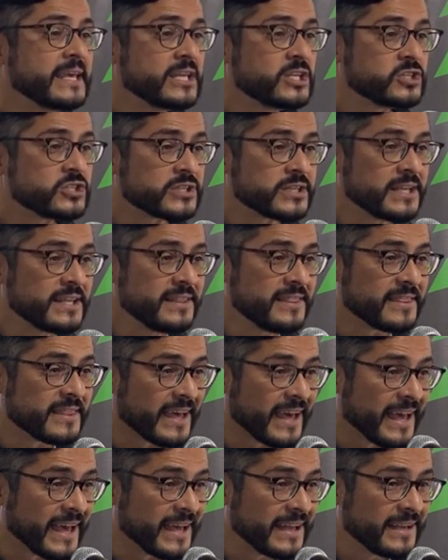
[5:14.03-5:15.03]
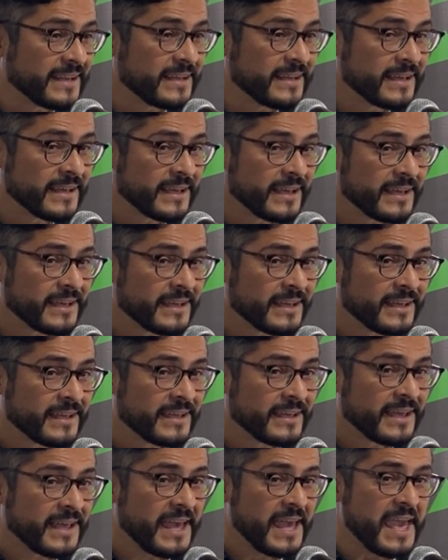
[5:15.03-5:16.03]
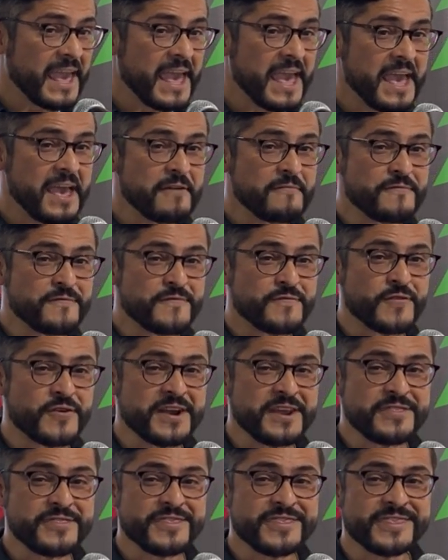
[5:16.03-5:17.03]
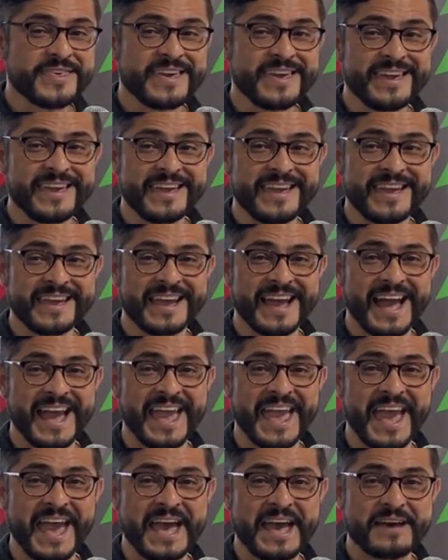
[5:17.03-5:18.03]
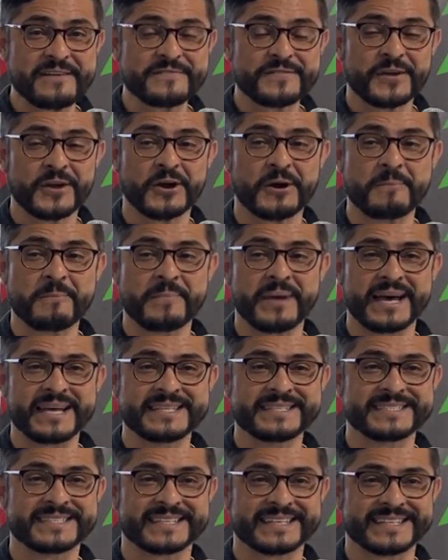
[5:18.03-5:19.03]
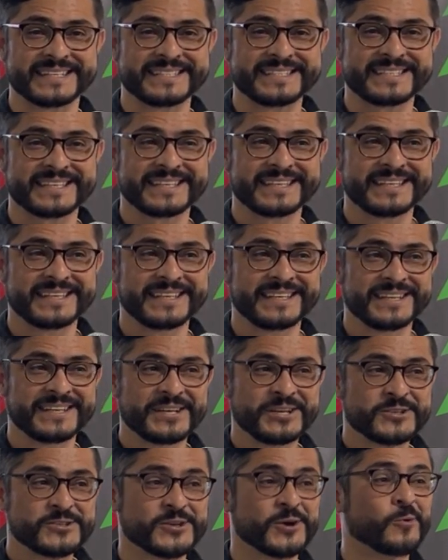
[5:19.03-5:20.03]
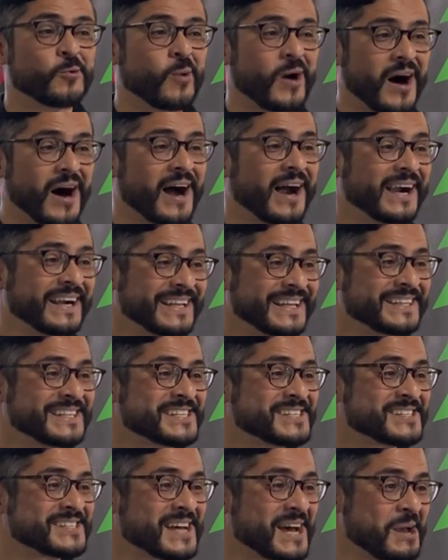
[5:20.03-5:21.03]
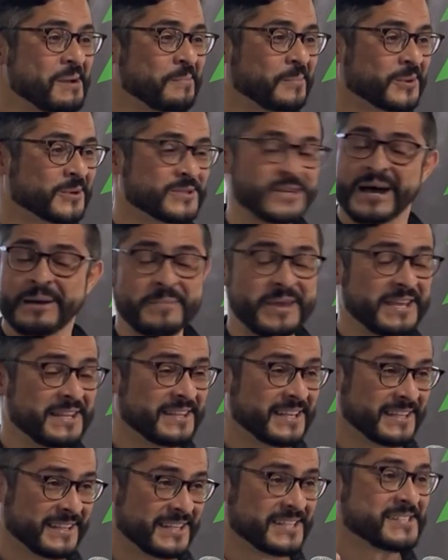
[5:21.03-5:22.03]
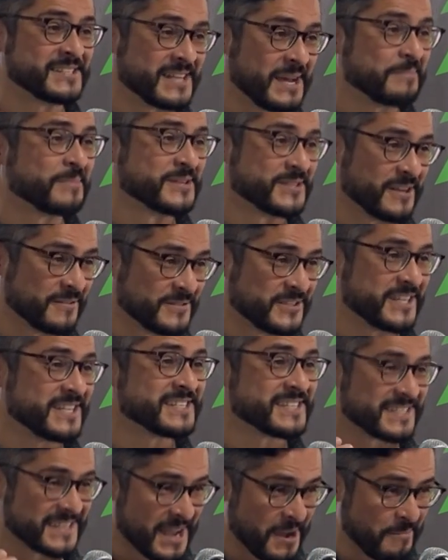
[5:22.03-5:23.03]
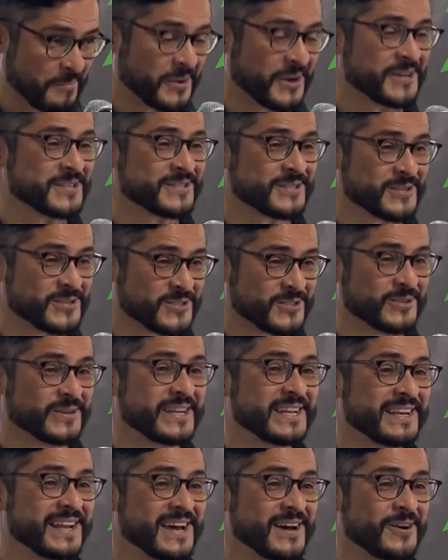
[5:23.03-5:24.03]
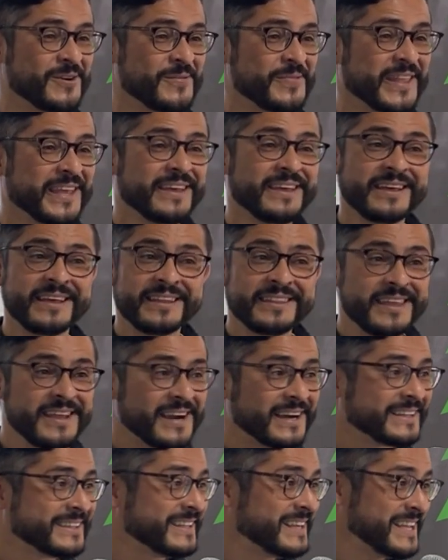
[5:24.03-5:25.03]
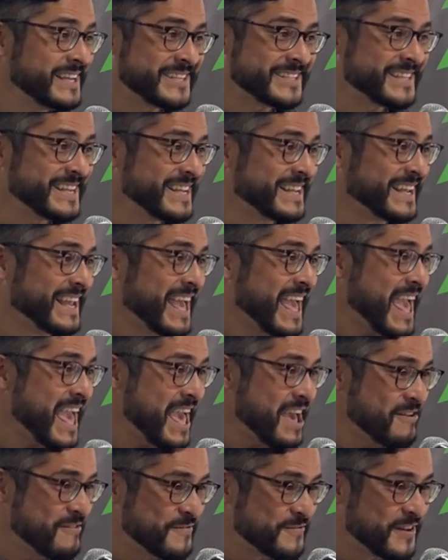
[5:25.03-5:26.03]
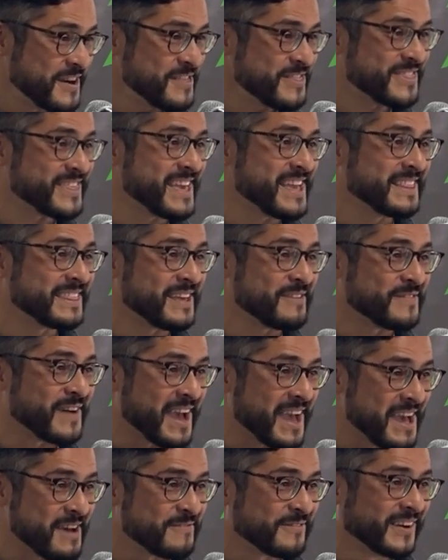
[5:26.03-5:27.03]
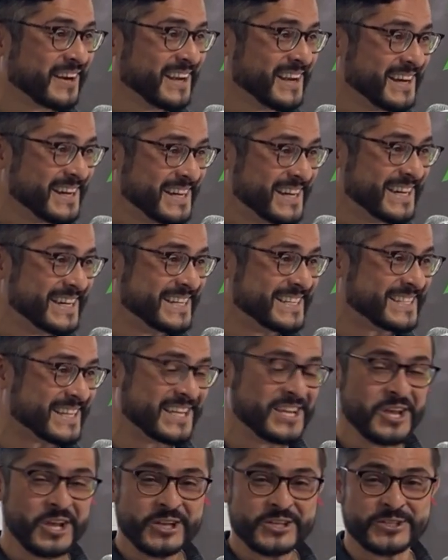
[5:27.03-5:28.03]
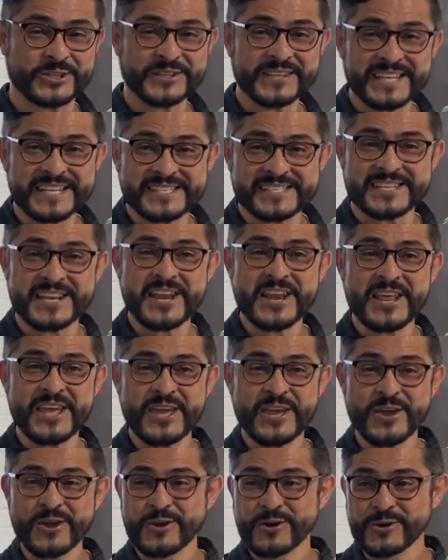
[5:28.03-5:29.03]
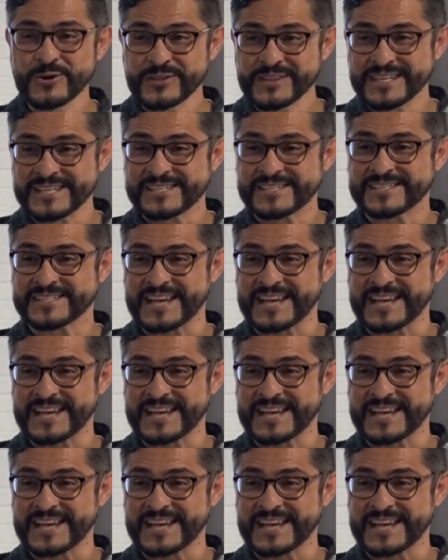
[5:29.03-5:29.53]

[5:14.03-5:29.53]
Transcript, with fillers: teaching them everything I have commanded. So what are the disciples, I mean the disciples of Jesus, the apostles doing now? They are teaching everything they have learned to these new